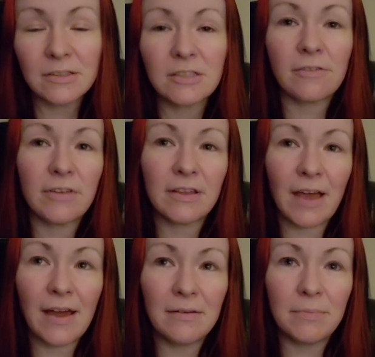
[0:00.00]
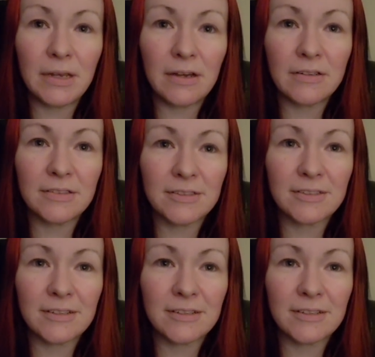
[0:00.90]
in stuff like that because